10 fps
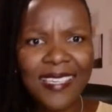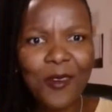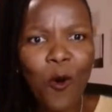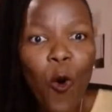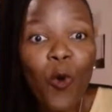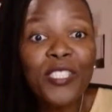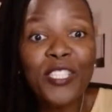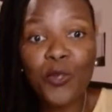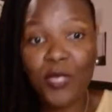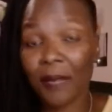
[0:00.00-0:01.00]
hold
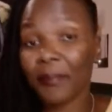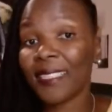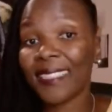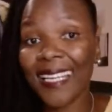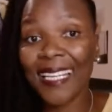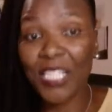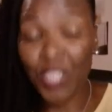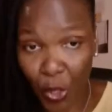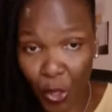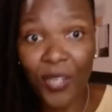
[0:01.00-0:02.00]
into something that is
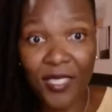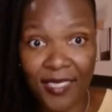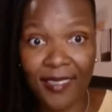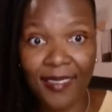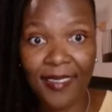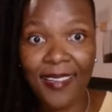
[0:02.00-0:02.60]
toxic